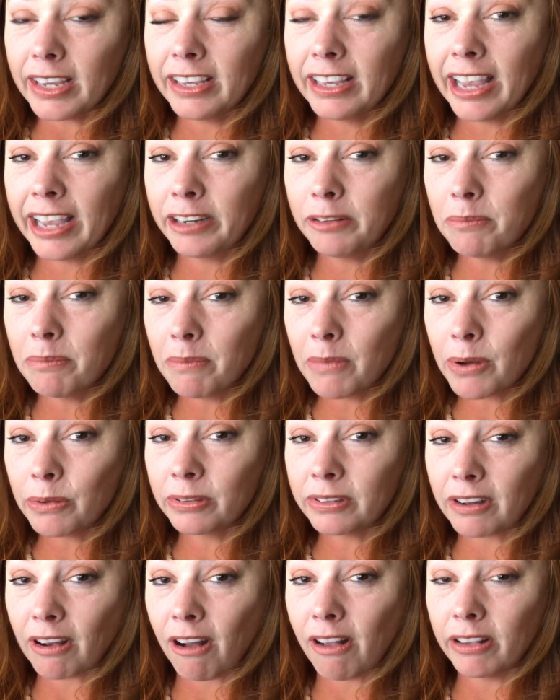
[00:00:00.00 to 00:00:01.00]
And
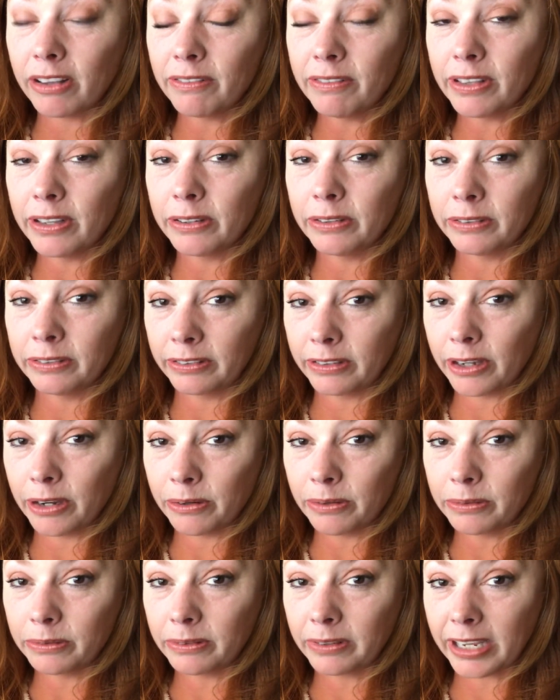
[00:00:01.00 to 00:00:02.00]
most all of those
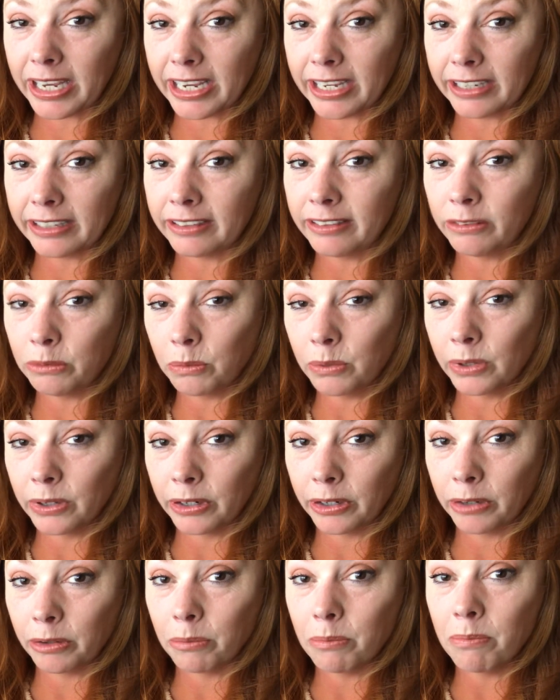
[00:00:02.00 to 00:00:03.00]
goat kids
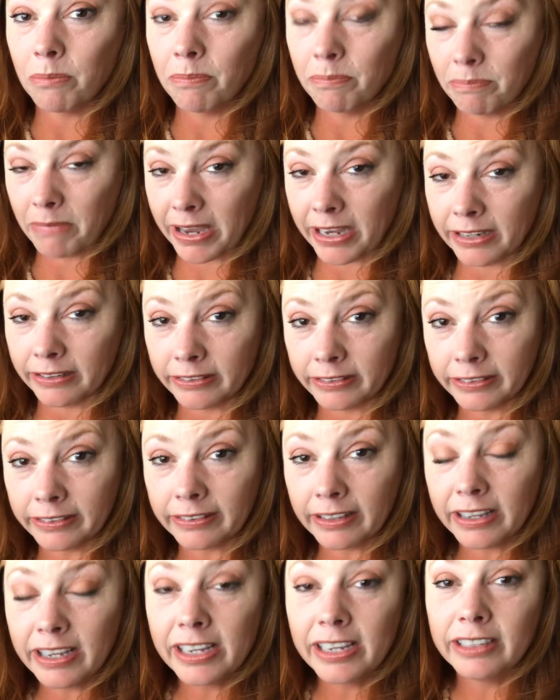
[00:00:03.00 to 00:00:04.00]
were
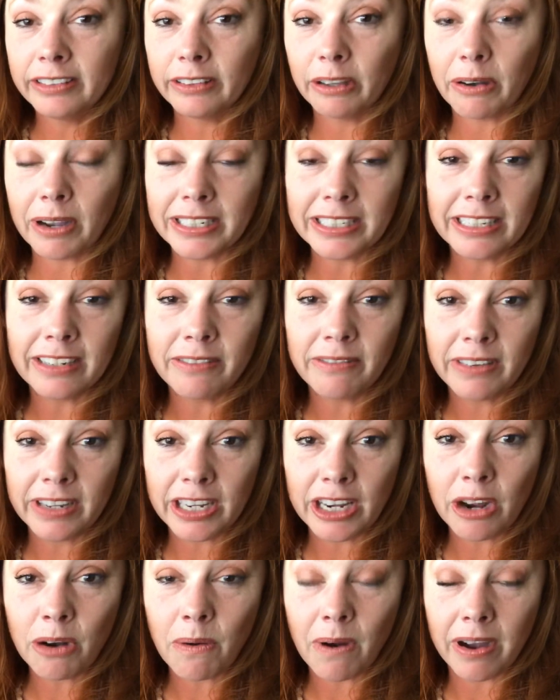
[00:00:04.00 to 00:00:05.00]
males. So I did a
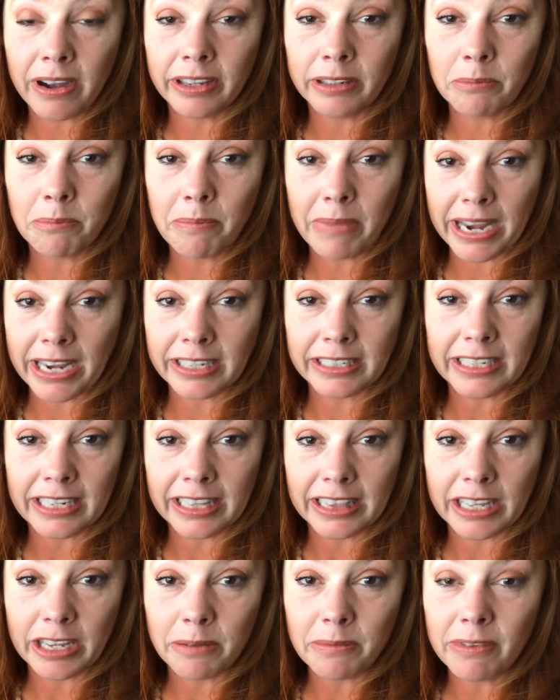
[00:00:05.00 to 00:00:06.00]
video on
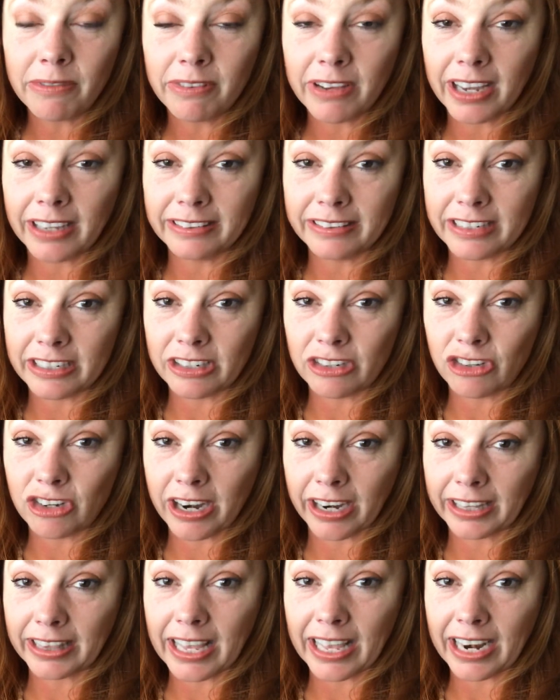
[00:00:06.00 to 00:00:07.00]
banding them. If you guys didn't
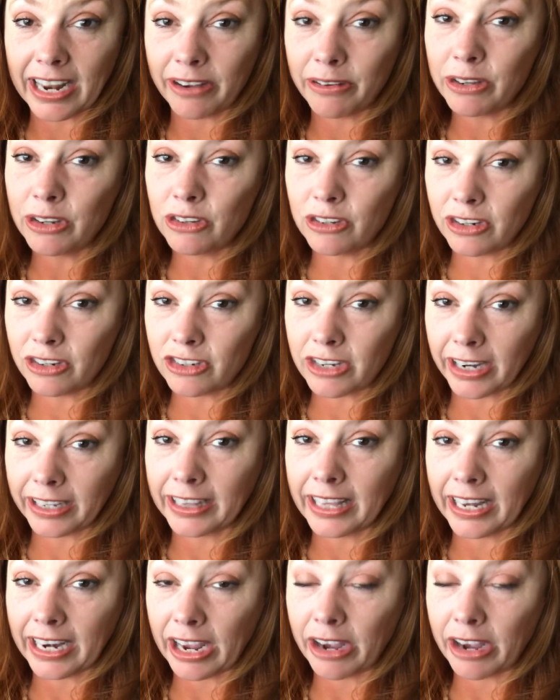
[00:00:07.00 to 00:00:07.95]
check that out, you should check that